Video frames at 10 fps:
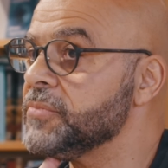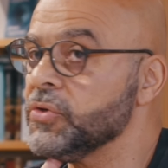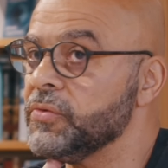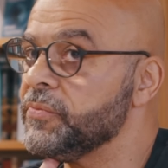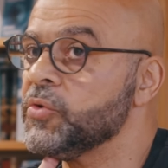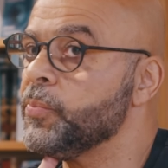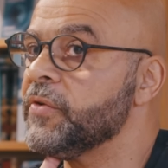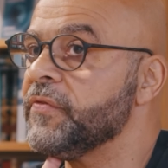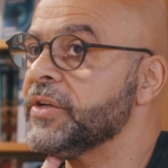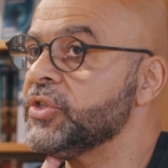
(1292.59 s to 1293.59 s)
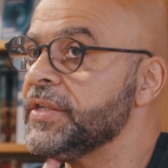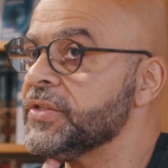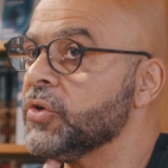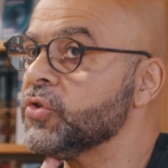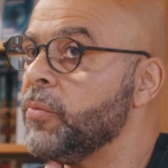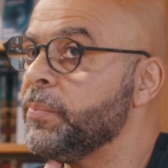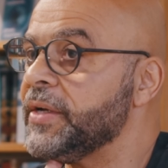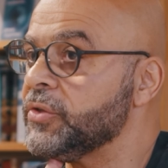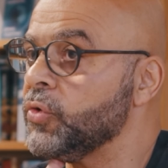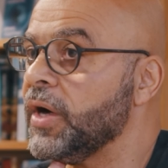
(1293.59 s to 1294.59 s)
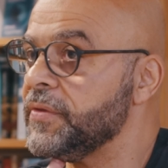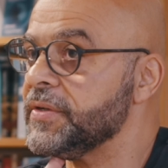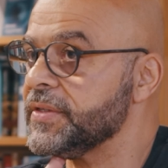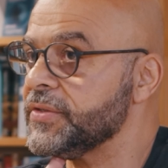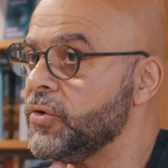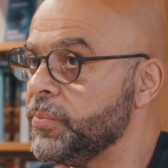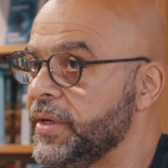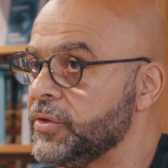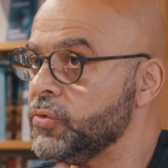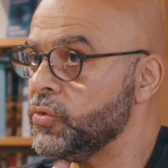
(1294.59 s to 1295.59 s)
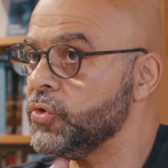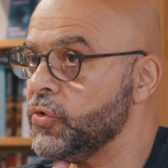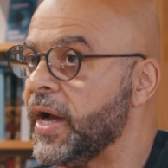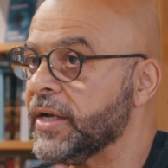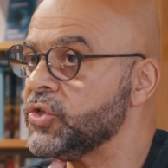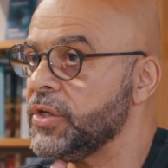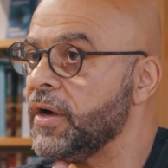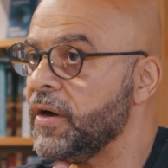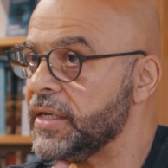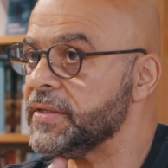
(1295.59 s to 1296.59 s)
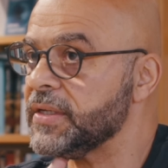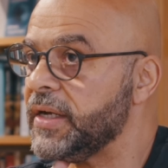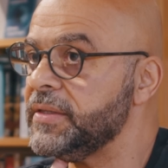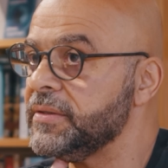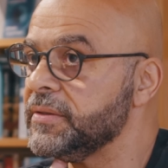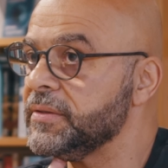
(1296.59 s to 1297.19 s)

So perfection is not compared to others; it's compared to who you actually are inside.